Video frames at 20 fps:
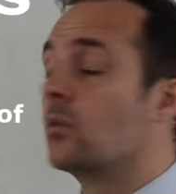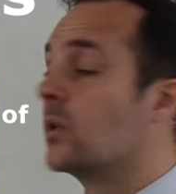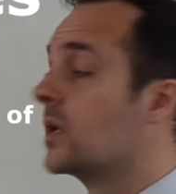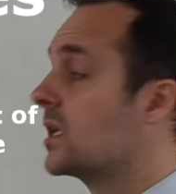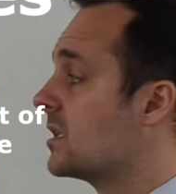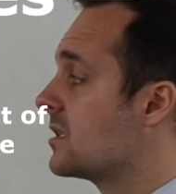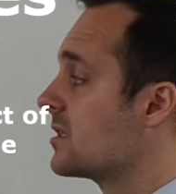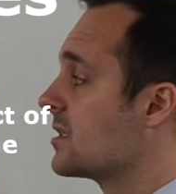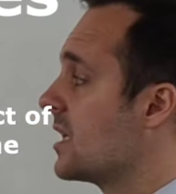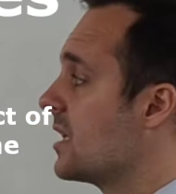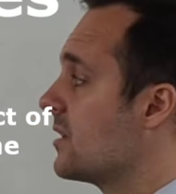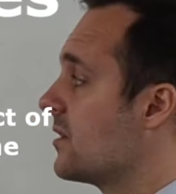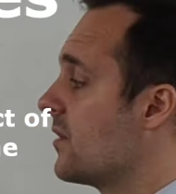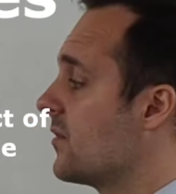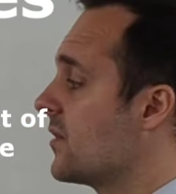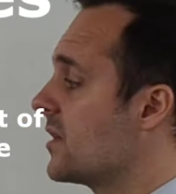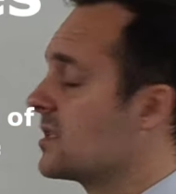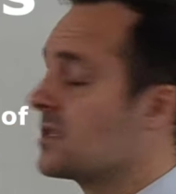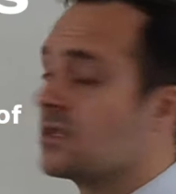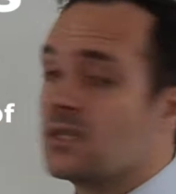we can say that
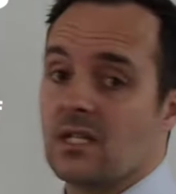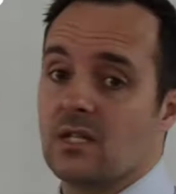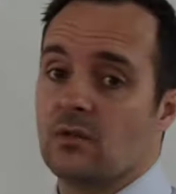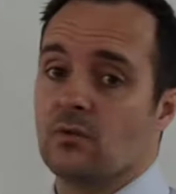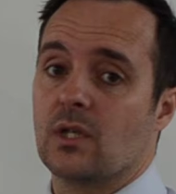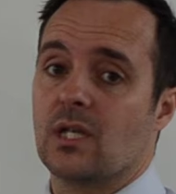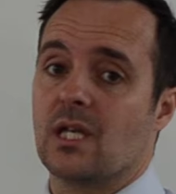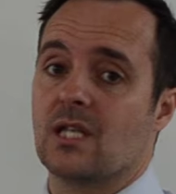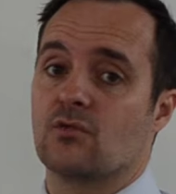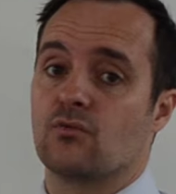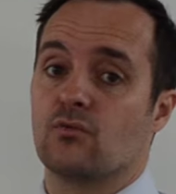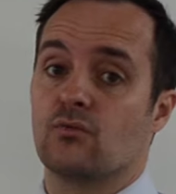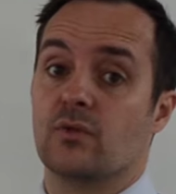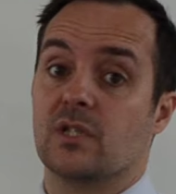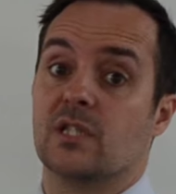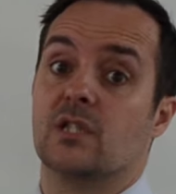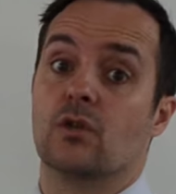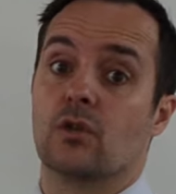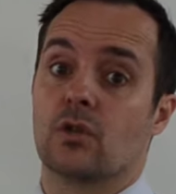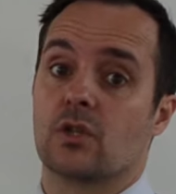this theory is
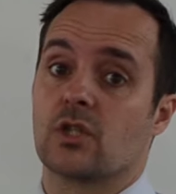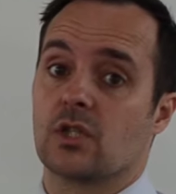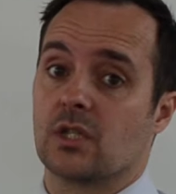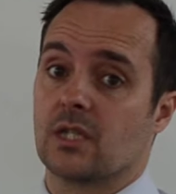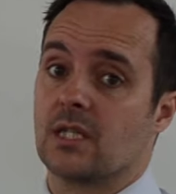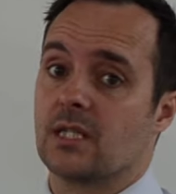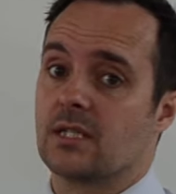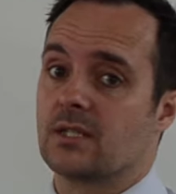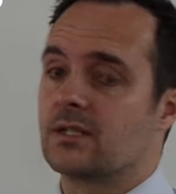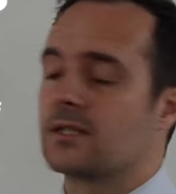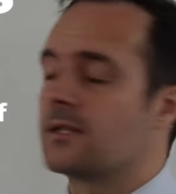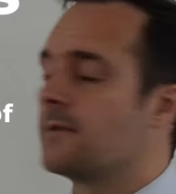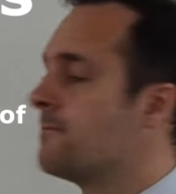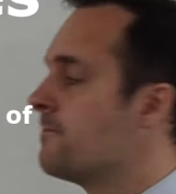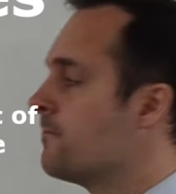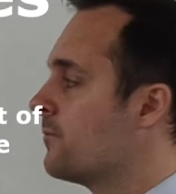reductionist.